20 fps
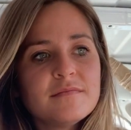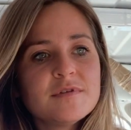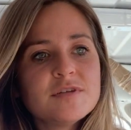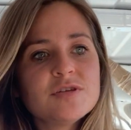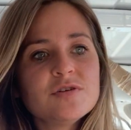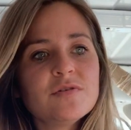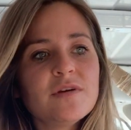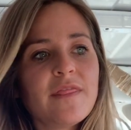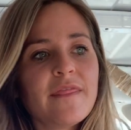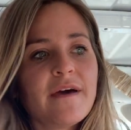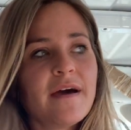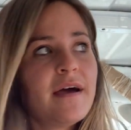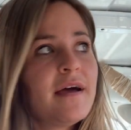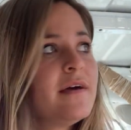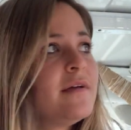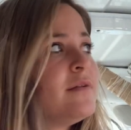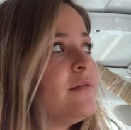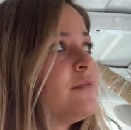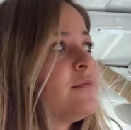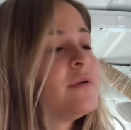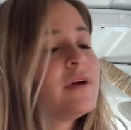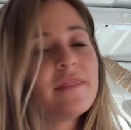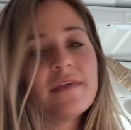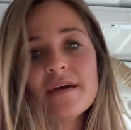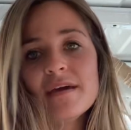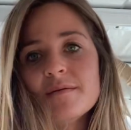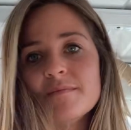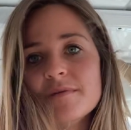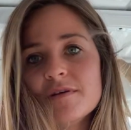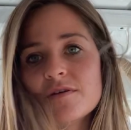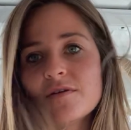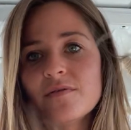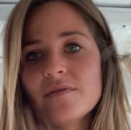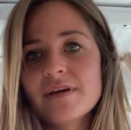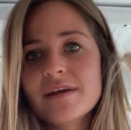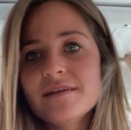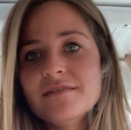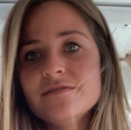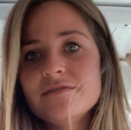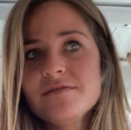doing that with him and
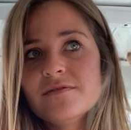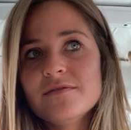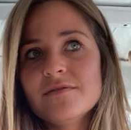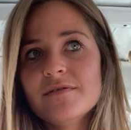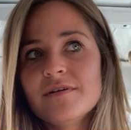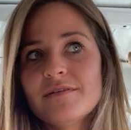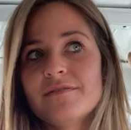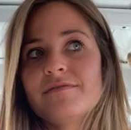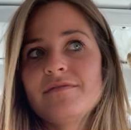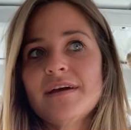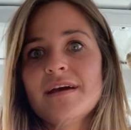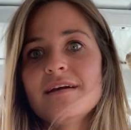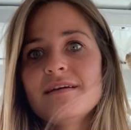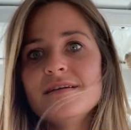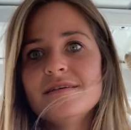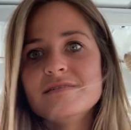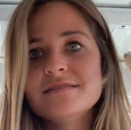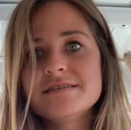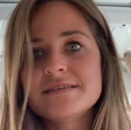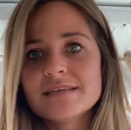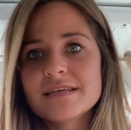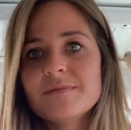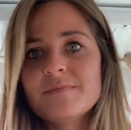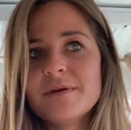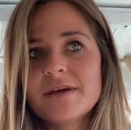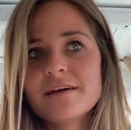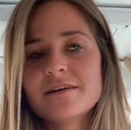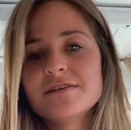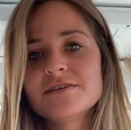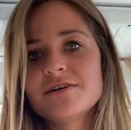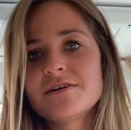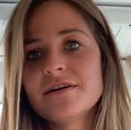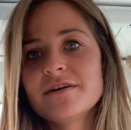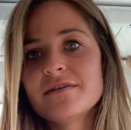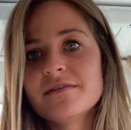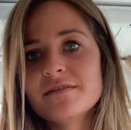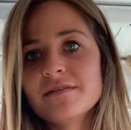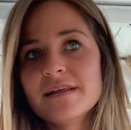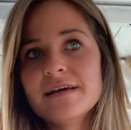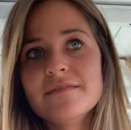going into your van and sleeping and starting
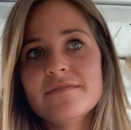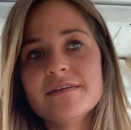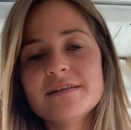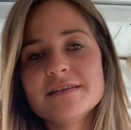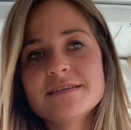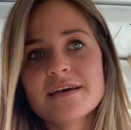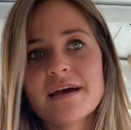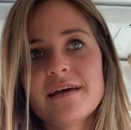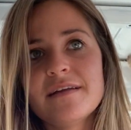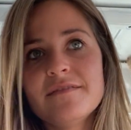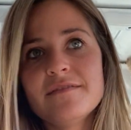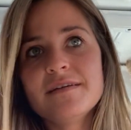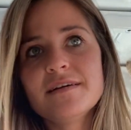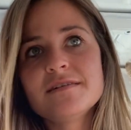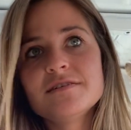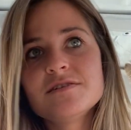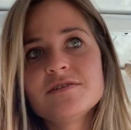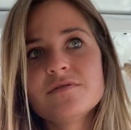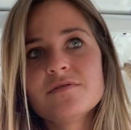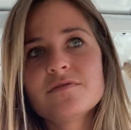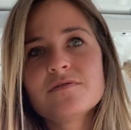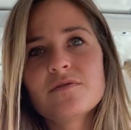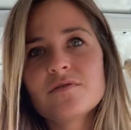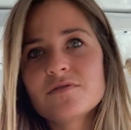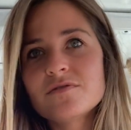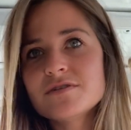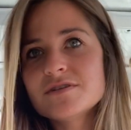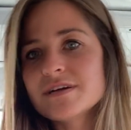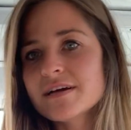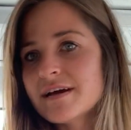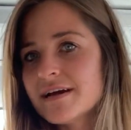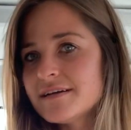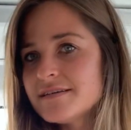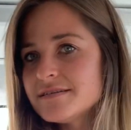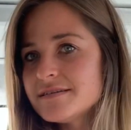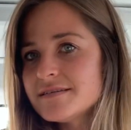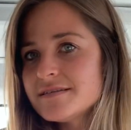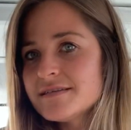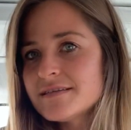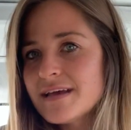to live inside of it. So of course, like, I
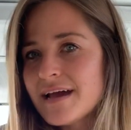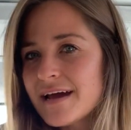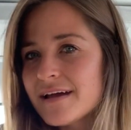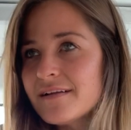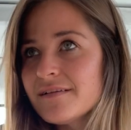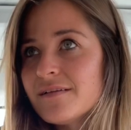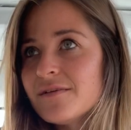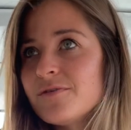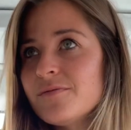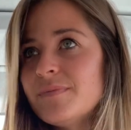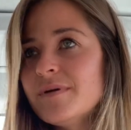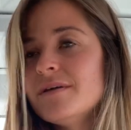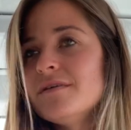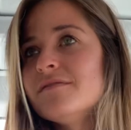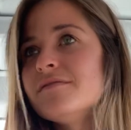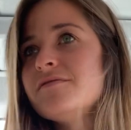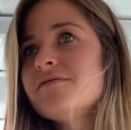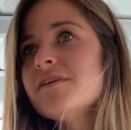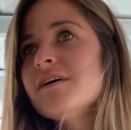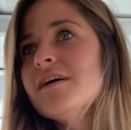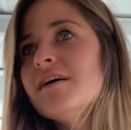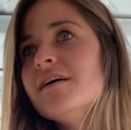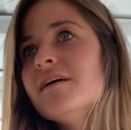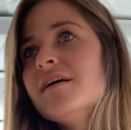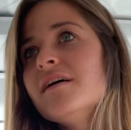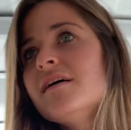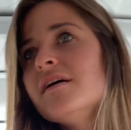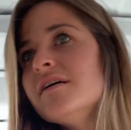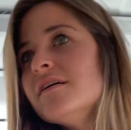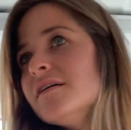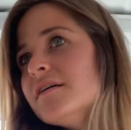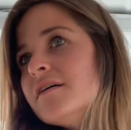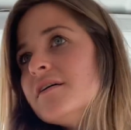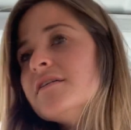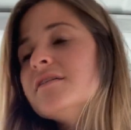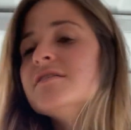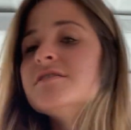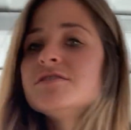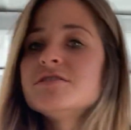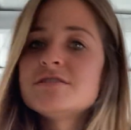had a little bit of
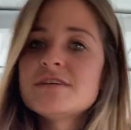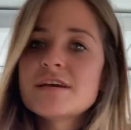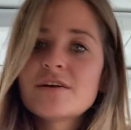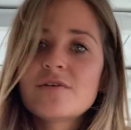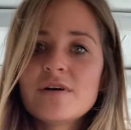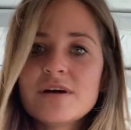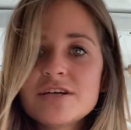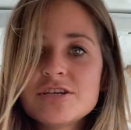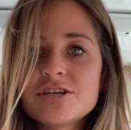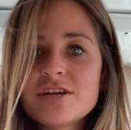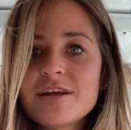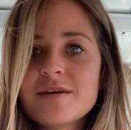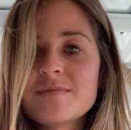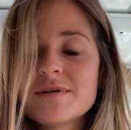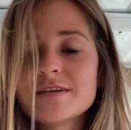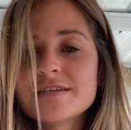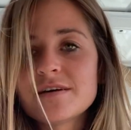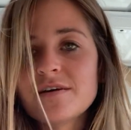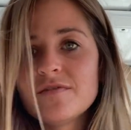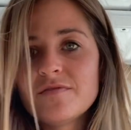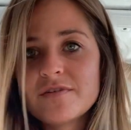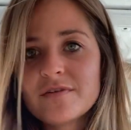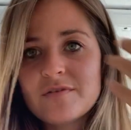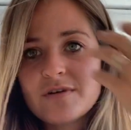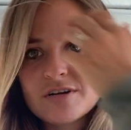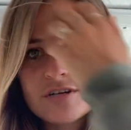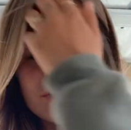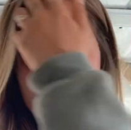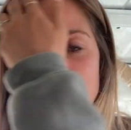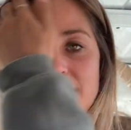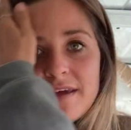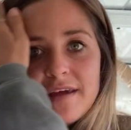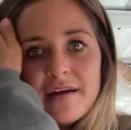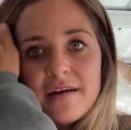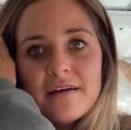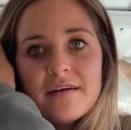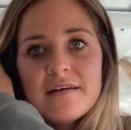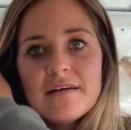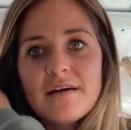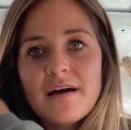just like questioning myself and
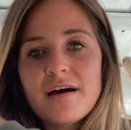questioning